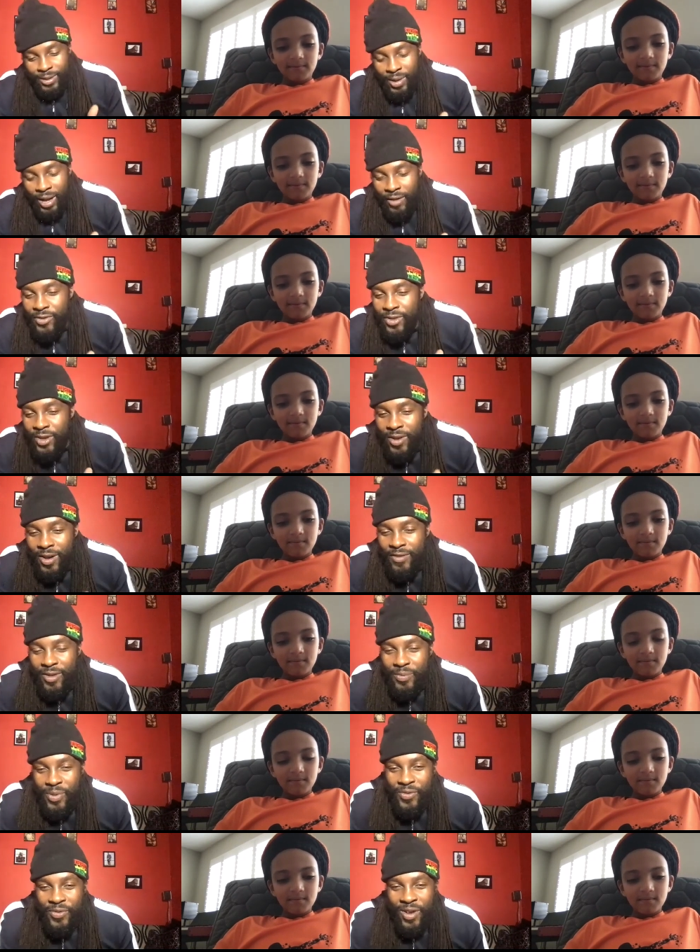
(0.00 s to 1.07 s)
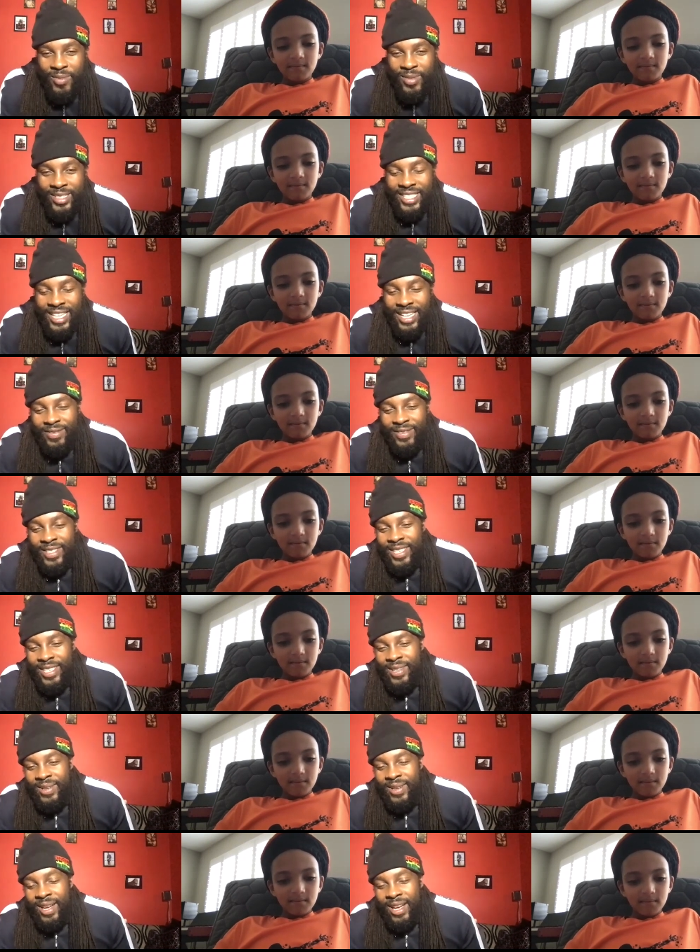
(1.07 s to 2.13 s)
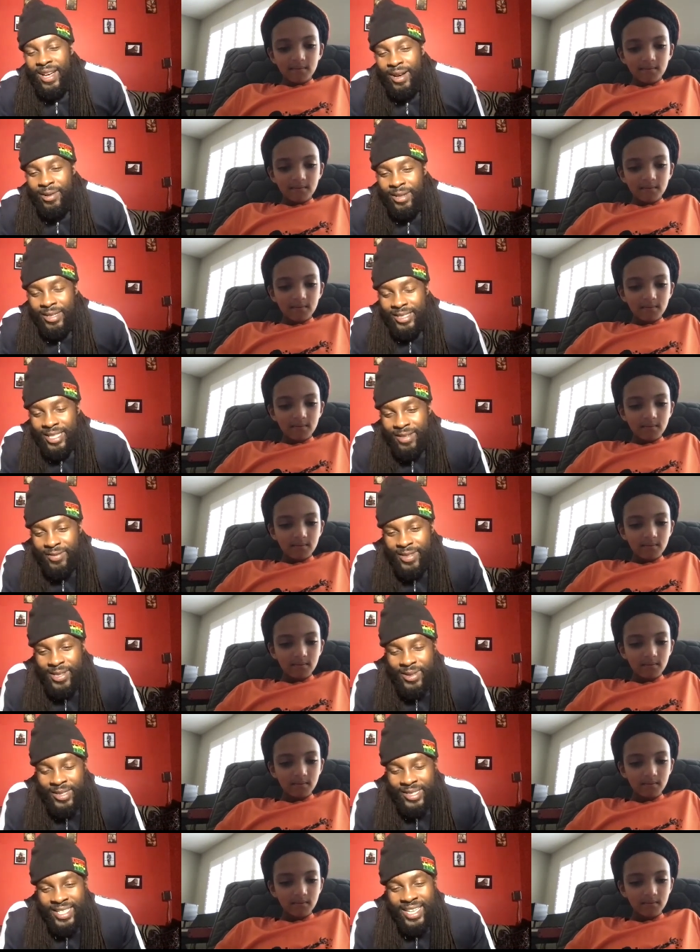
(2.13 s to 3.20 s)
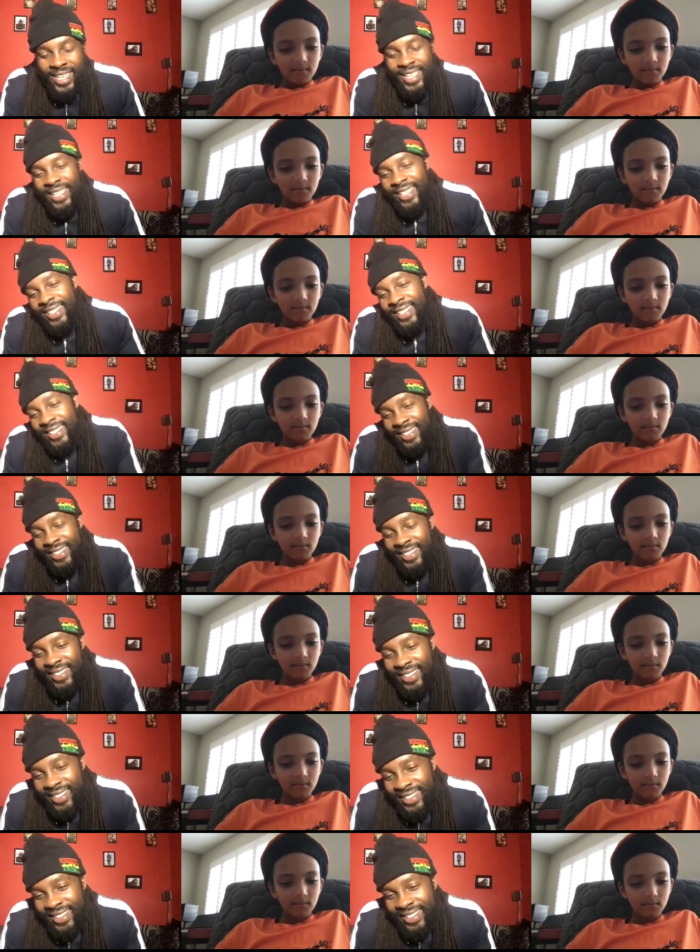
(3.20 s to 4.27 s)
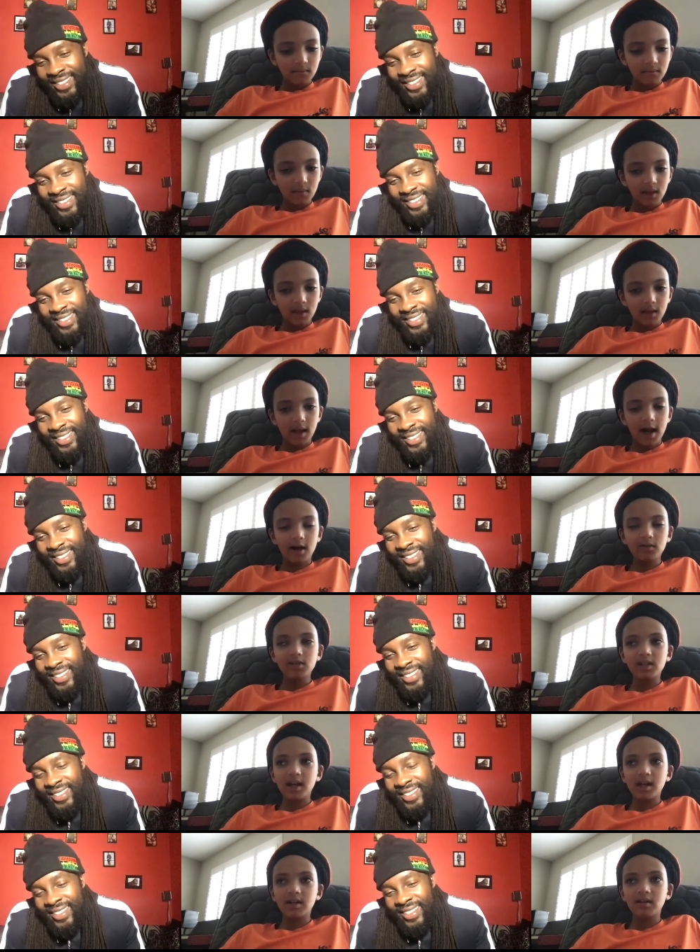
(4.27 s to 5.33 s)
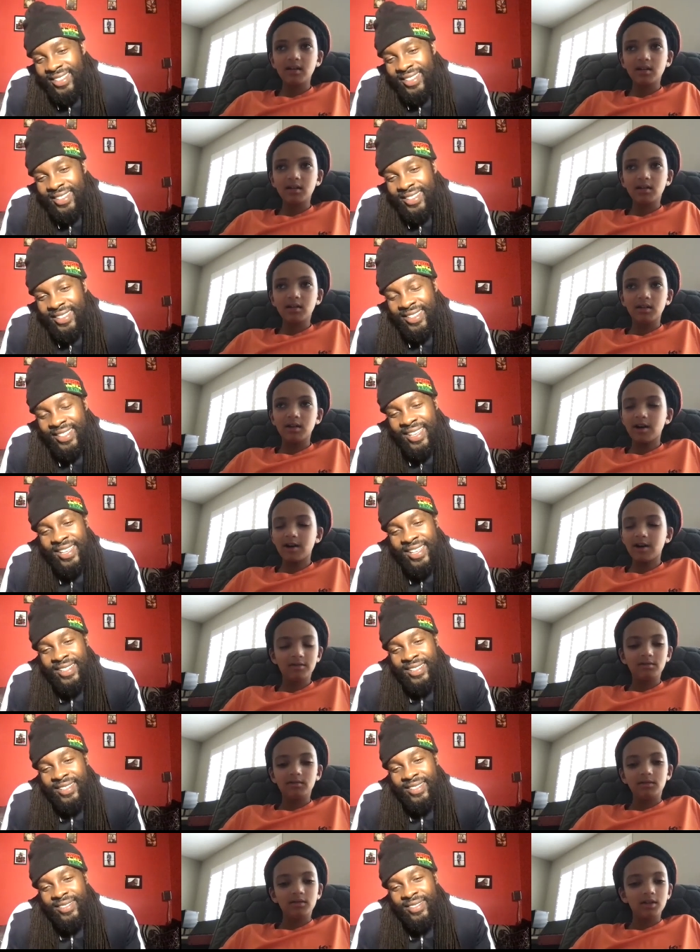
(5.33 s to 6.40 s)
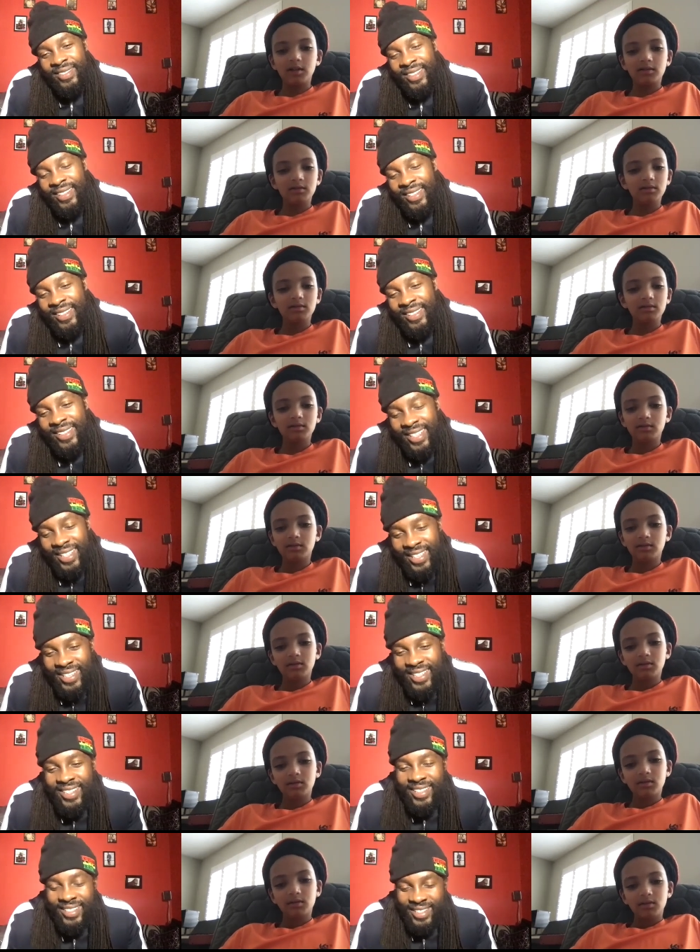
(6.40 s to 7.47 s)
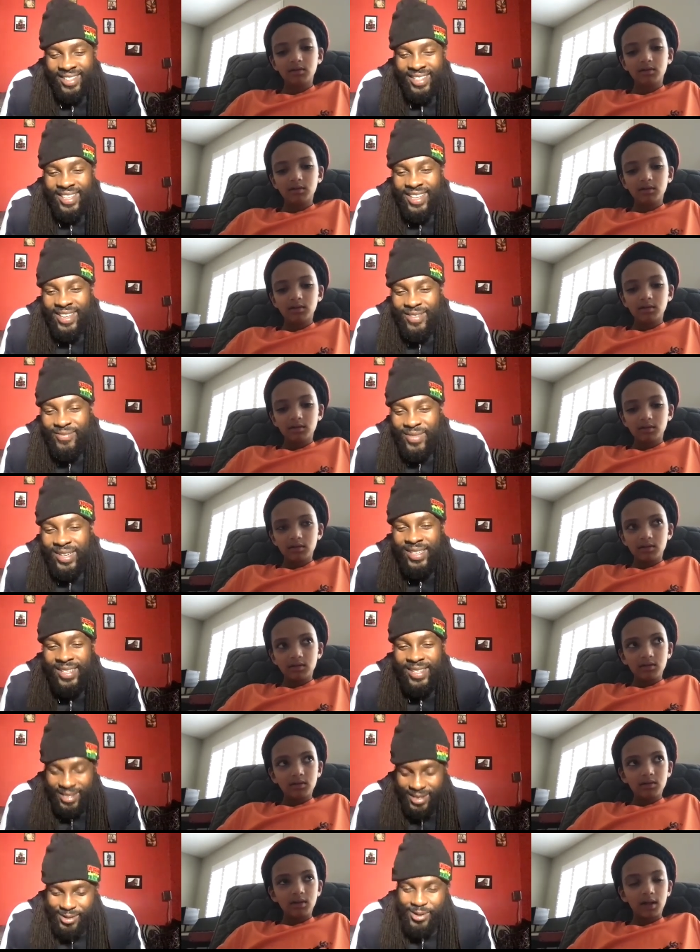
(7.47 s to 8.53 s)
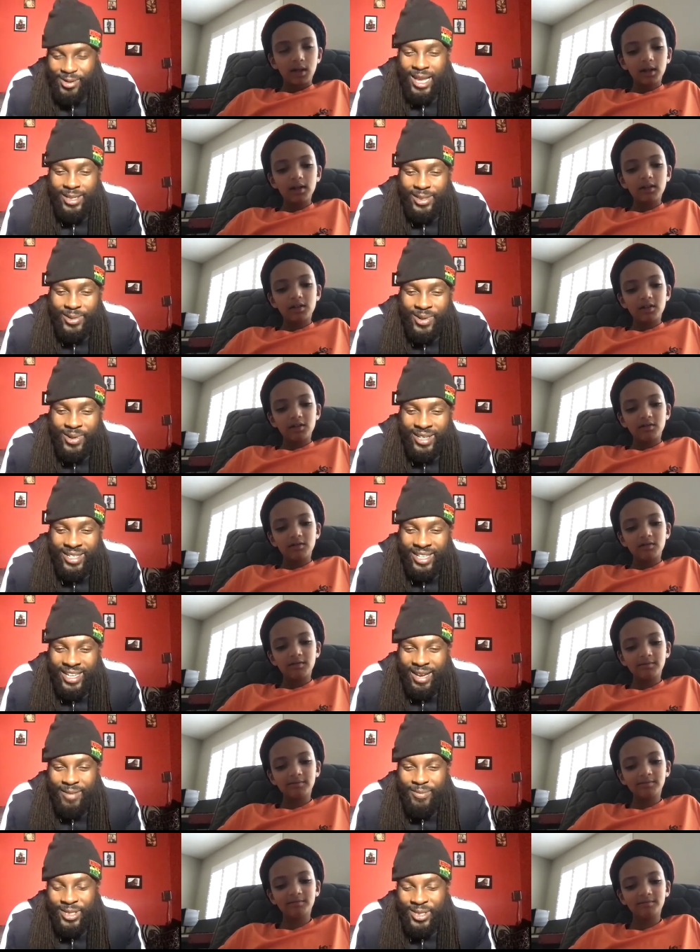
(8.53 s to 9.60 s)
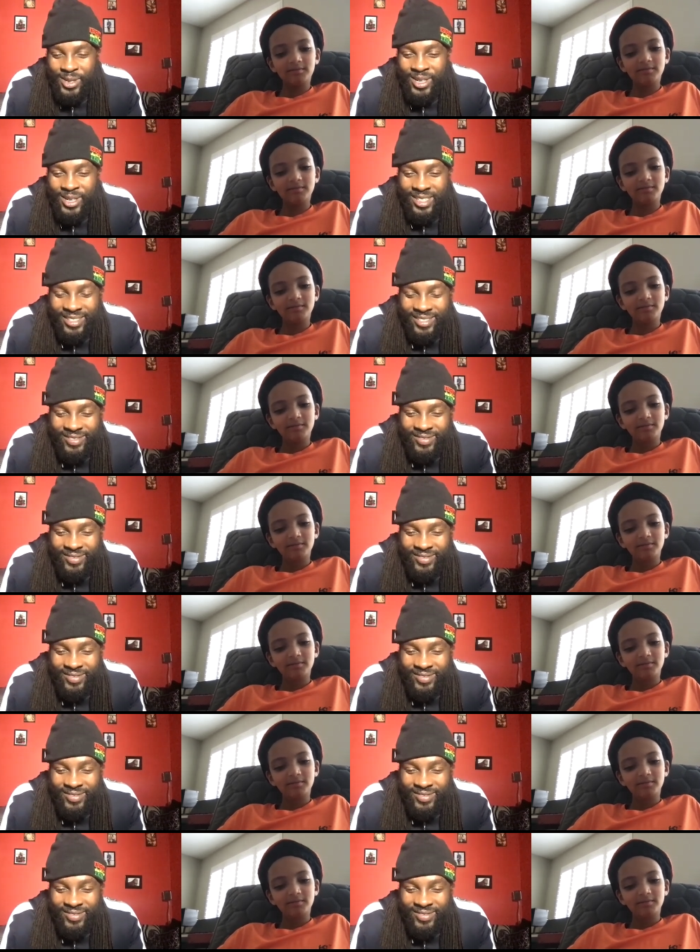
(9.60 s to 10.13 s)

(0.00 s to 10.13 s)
Speaker 1: have you ever performed outside of the U uh, outside of the usa
Speaker 2: outside, no, no.
Speaker 1: Okay. But you'd I'd like, like to one day, I'm sure.